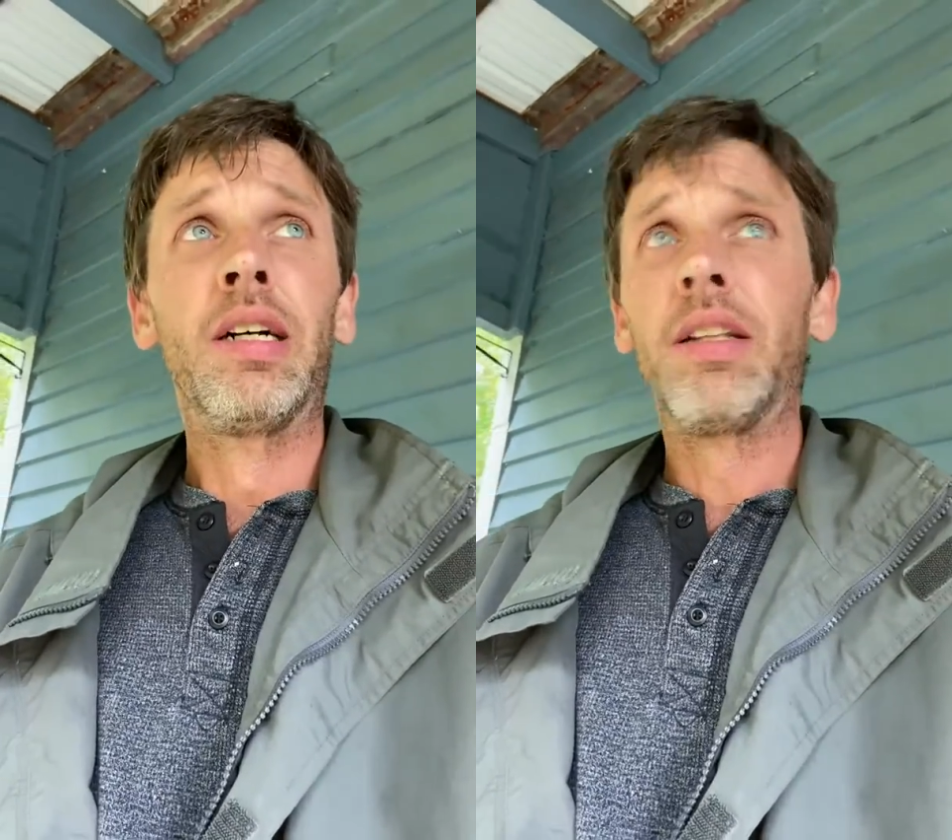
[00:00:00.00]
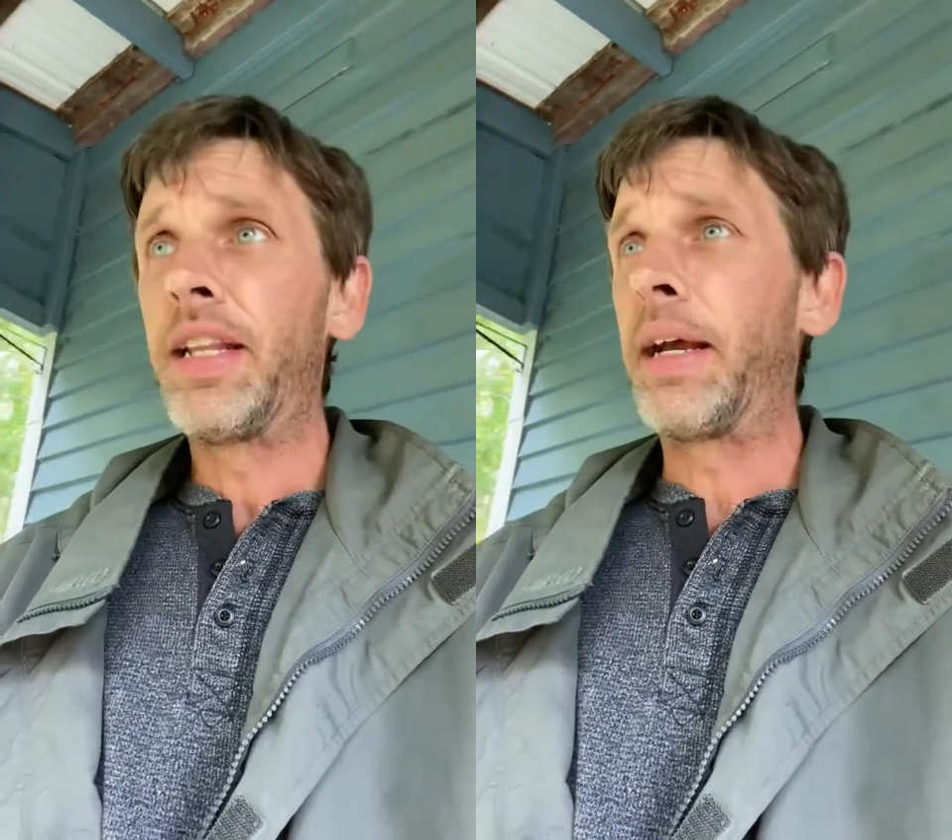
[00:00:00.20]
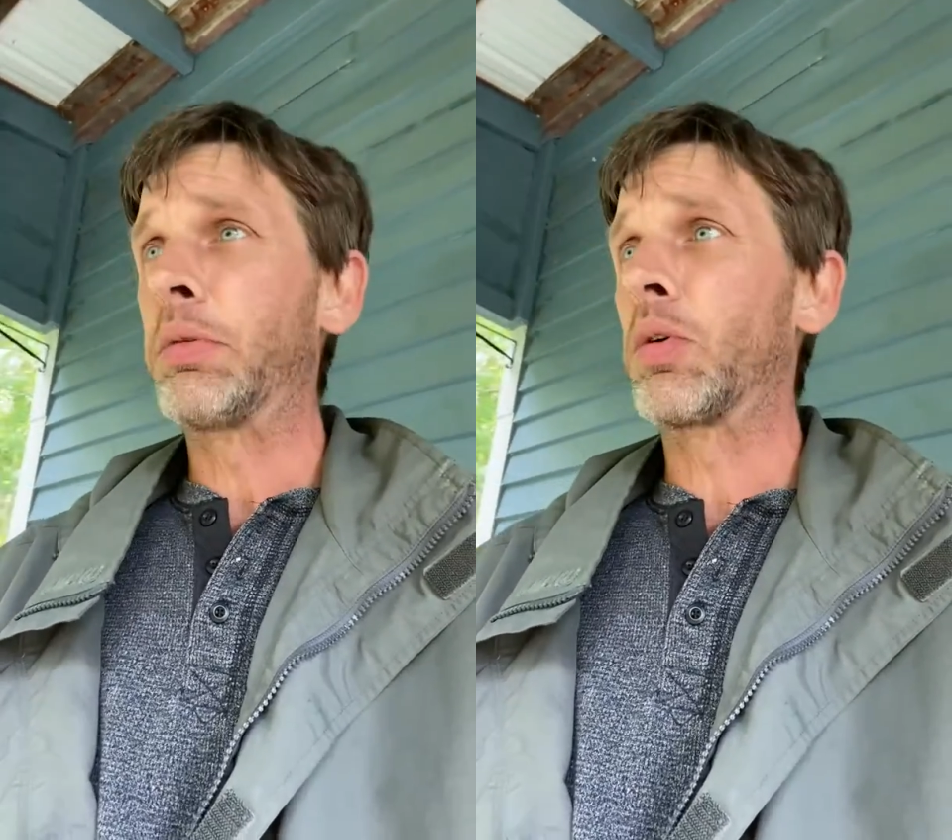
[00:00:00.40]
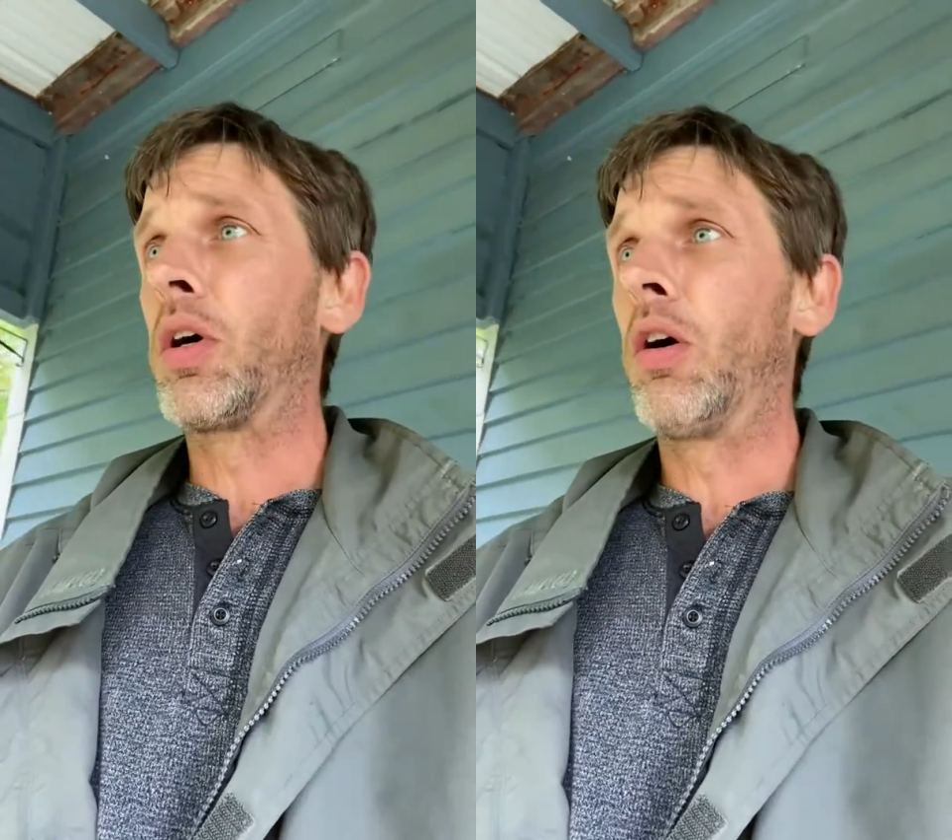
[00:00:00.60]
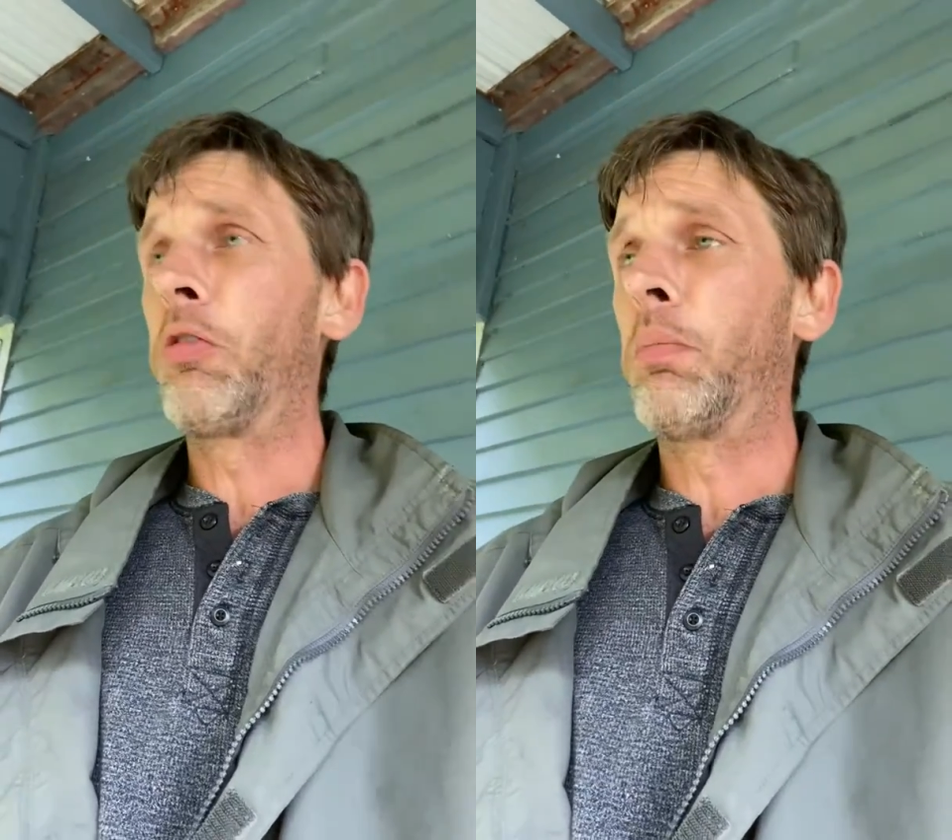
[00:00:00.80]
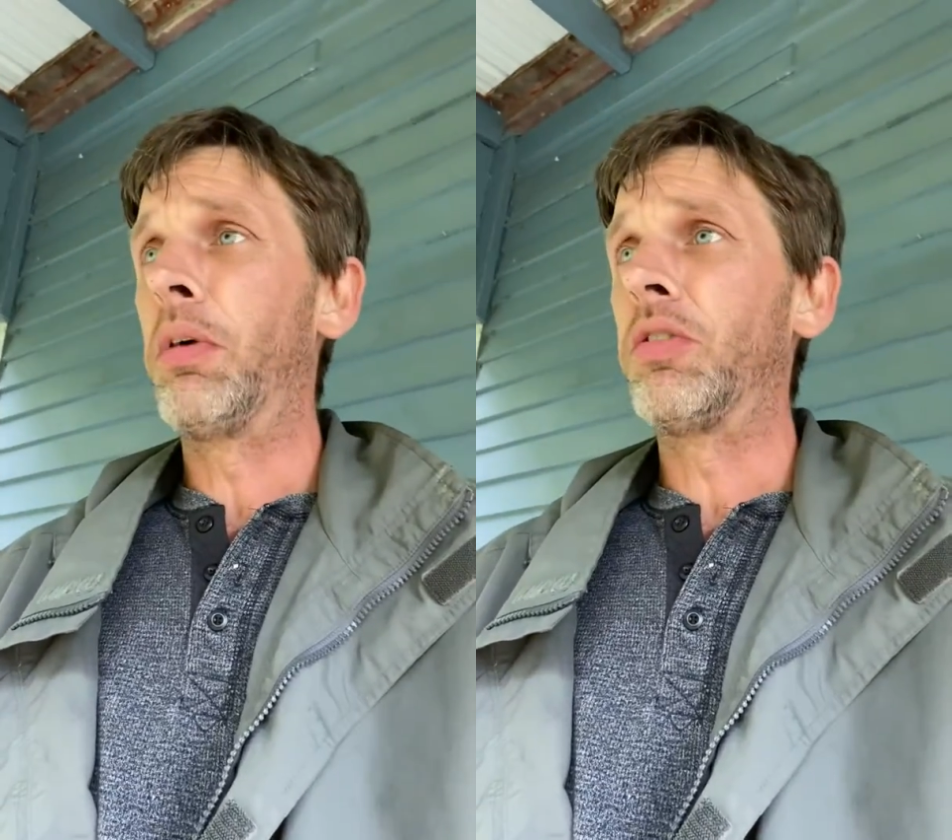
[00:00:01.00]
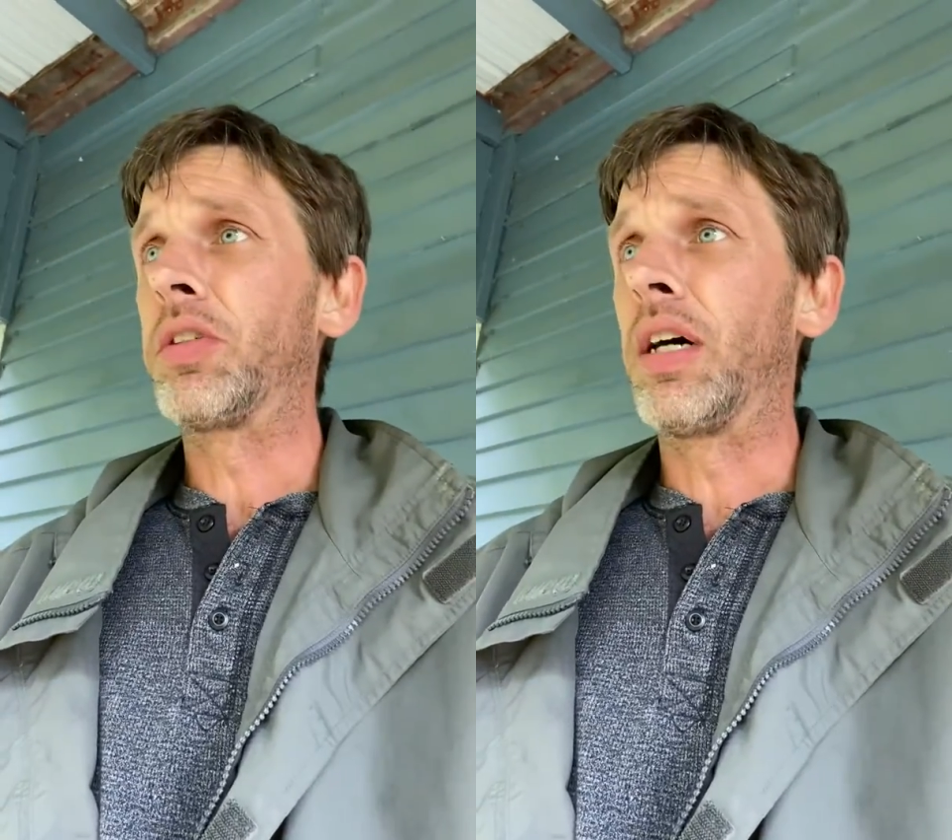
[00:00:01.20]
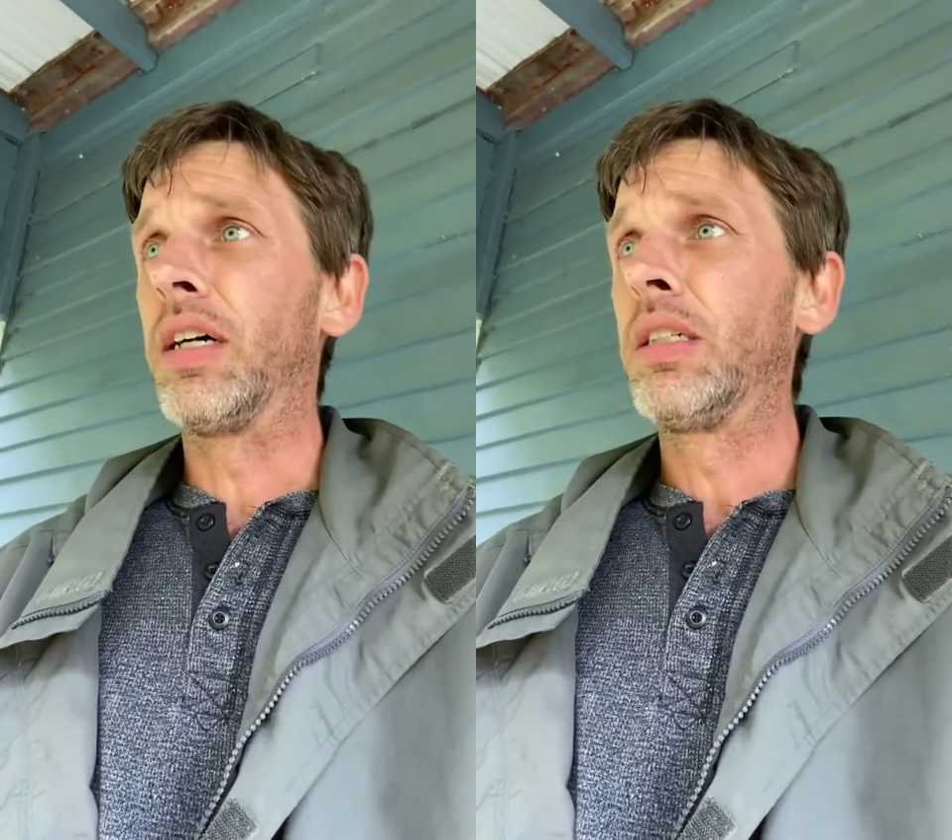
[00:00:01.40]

Names were called on both sides,